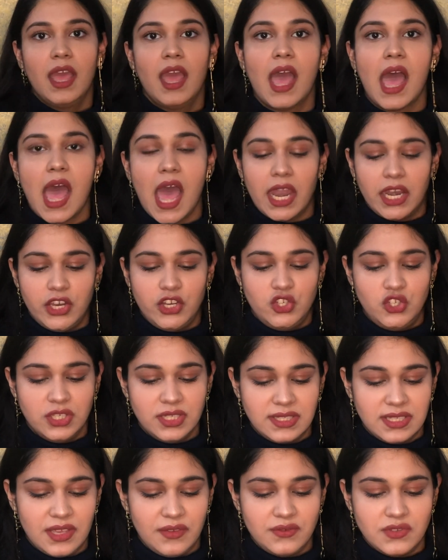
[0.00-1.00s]
and it
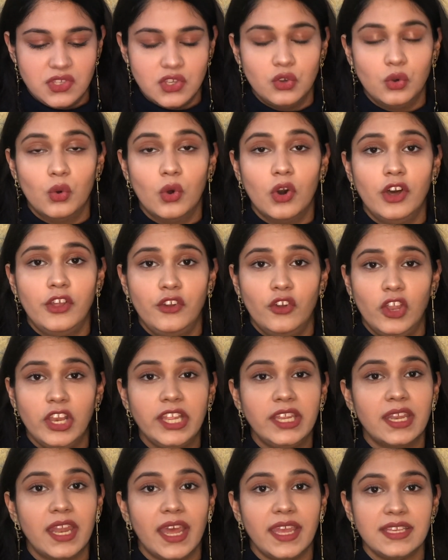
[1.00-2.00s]
just gives you a really
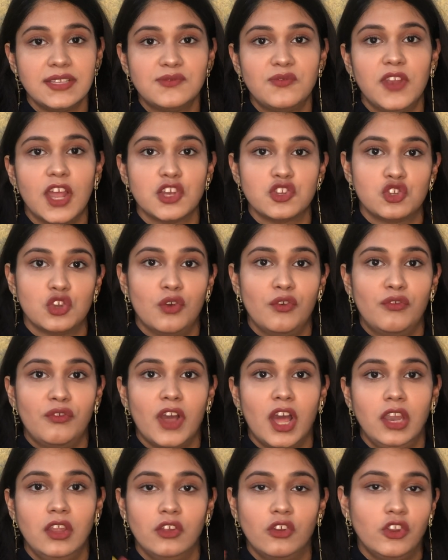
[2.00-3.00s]
nice flush of
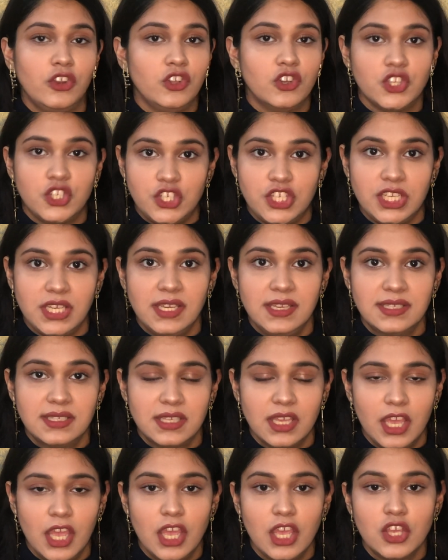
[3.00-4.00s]
color on your cheeks.
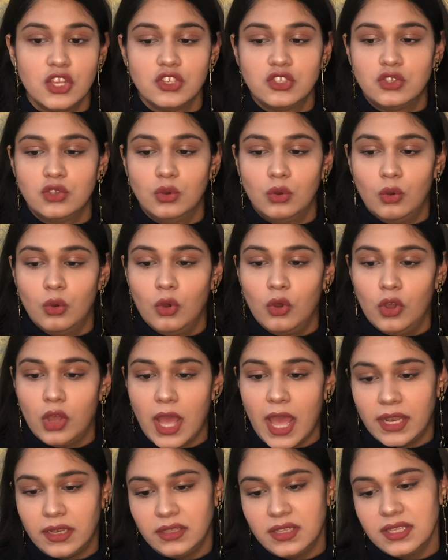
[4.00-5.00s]
So,
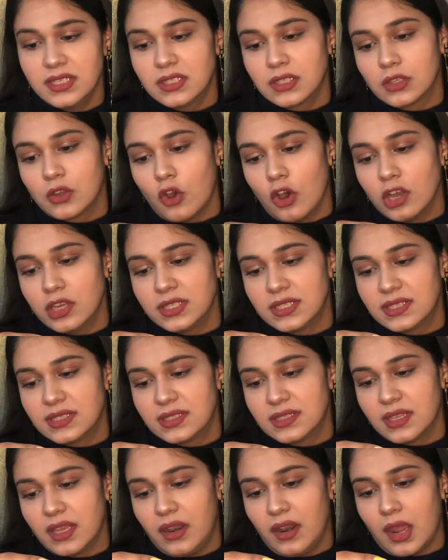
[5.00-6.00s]
and this
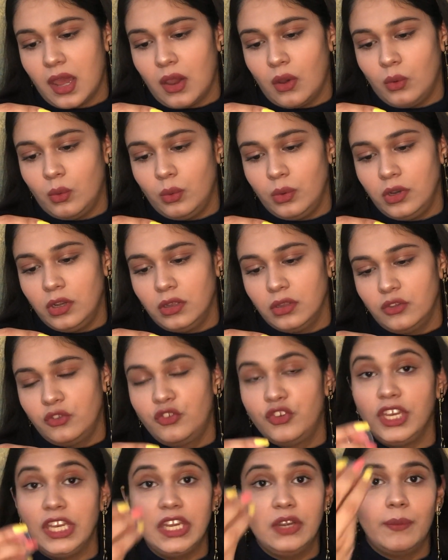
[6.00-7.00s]
costs around
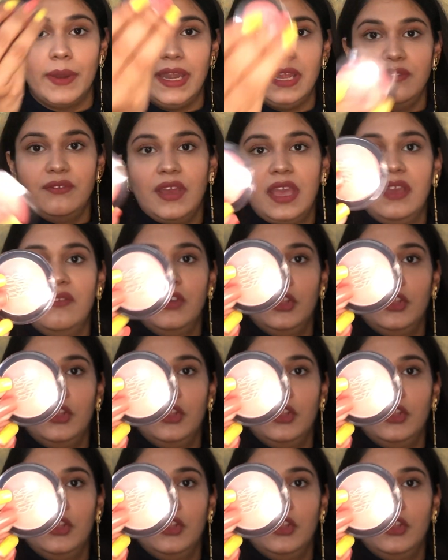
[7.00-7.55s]
325,